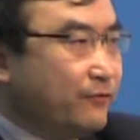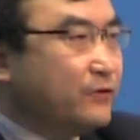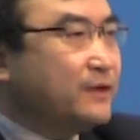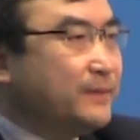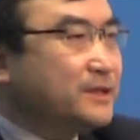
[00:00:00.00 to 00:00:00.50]

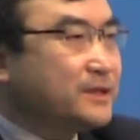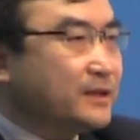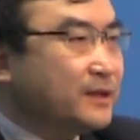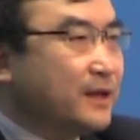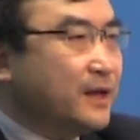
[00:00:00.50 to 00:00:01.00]
emission,
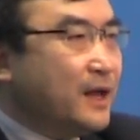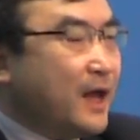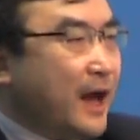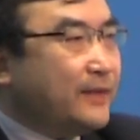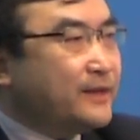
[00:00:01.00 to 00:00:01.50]

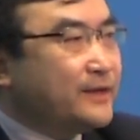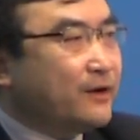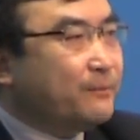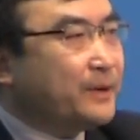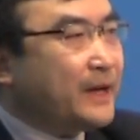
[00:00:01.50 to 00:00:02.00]
and
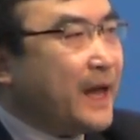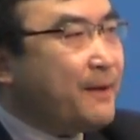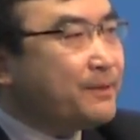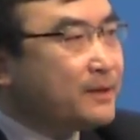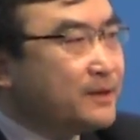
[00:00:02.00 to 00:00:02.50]
your per
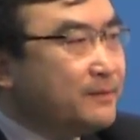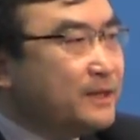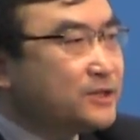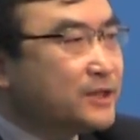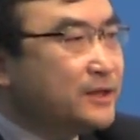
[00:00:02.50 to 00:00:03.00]
capita
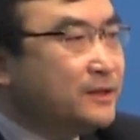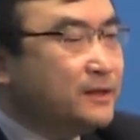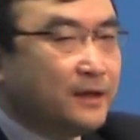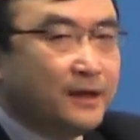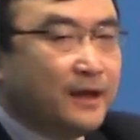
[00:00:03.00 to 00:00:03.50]
emission
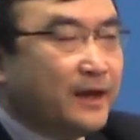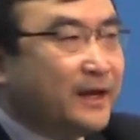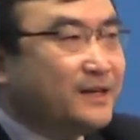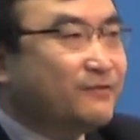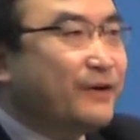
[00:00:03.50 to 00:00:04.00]

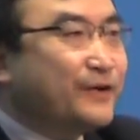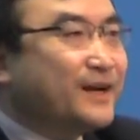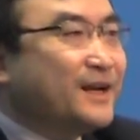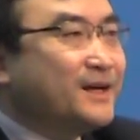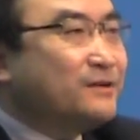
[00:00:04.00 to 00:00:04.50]
is very
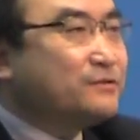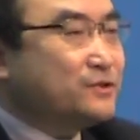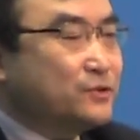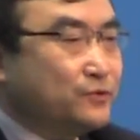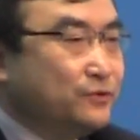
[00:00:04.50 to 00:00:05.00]

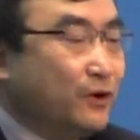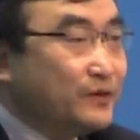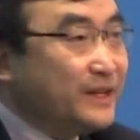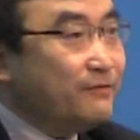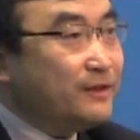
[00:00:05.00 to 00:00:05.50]
close to or
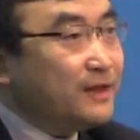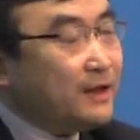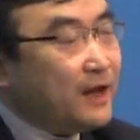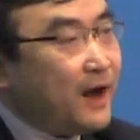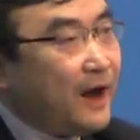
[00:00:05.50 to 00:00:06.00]
even
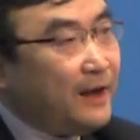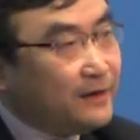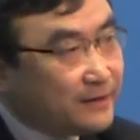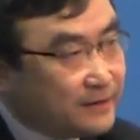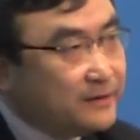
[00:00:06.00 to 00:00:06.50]

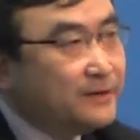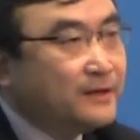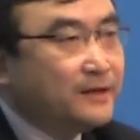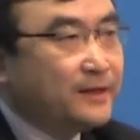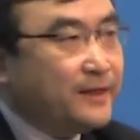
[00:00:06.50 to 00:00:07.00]
higher
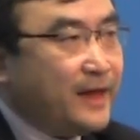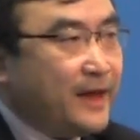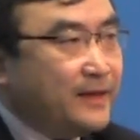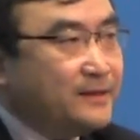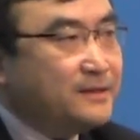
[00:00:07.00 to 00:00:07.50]

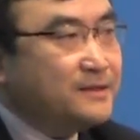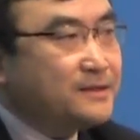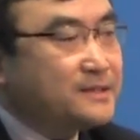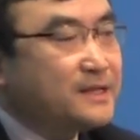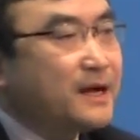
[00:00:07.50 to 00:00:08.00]

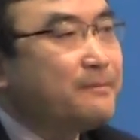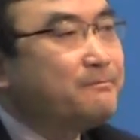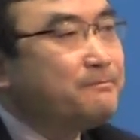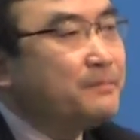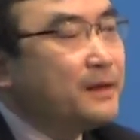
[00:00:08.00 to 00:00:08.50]
than
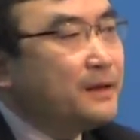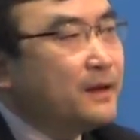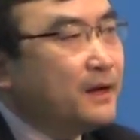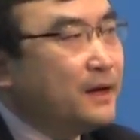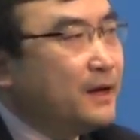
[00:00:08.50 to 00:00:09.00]
some
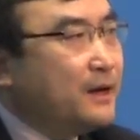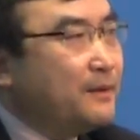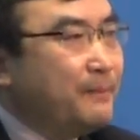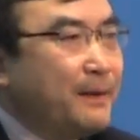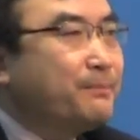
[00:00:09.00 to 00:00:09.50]

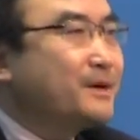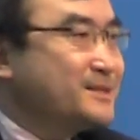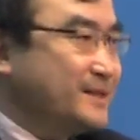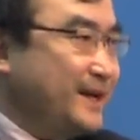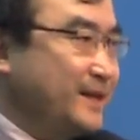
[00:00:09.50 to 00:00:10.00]
member
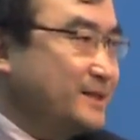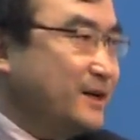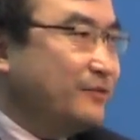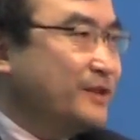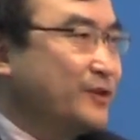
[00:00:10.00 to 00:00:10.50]
states
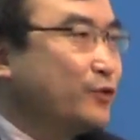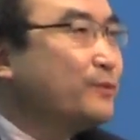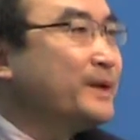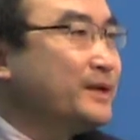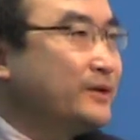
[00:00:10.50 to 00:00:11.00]
of the
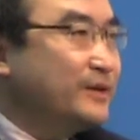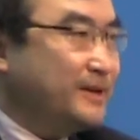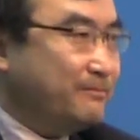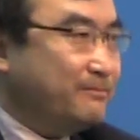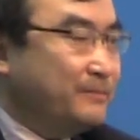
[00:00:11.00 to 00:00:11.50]
European
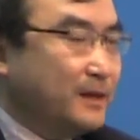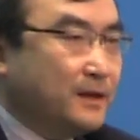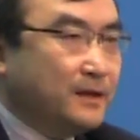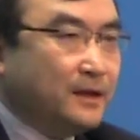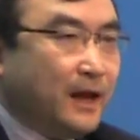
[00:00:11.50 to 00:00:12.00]
Union.
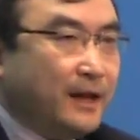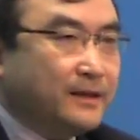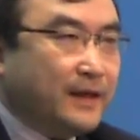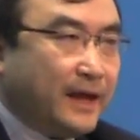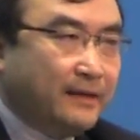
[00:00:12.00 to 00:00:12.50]
And
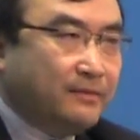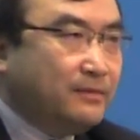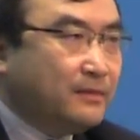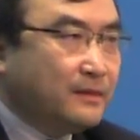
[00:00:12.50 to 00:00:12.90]
then